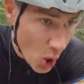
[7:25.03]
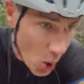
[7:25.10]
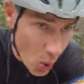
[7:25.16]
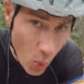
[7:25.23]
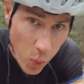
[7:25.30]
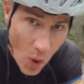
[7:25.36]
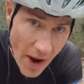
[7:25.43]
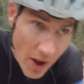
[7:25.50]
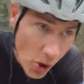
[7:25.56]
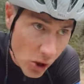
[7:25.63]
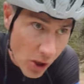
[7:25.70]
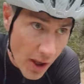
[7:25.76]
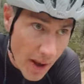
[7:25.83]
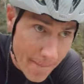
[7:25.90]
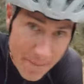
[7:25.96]
well
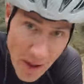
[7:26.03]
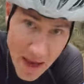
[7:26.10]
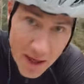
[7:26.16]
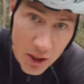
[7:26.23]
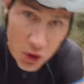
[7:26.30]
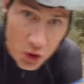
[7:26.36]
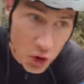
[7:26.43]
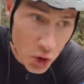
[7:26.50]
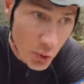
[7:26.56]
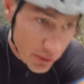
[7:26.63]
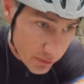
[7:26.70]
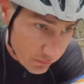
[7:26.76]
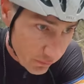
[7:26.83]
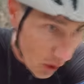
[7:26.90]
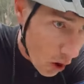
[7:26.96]
manicured
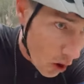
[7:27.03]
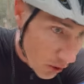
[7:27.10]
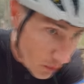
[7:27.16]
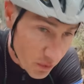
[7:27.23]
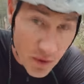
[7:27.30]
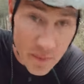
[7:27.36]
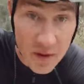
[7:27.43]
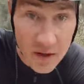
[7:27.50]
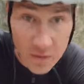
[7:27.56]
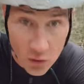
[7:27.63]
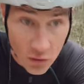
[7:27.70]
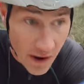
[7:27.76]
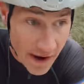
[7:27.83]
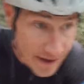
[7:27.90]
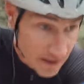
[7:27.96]
vlog with a bit of a
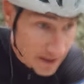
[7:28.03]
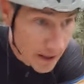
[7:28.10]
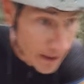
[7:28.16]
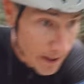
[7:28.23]
rant.